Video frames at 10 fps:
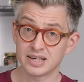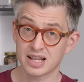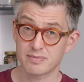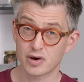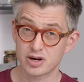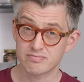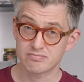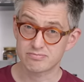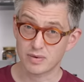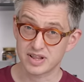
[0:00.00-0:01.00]
Now the
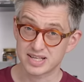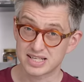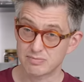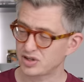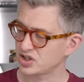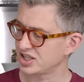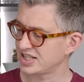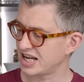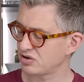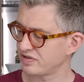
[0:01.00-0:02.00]
Bodum, probably the simplest
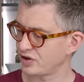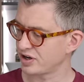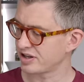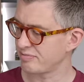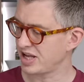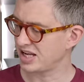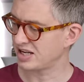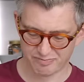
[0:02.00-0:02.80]
container of all of them here.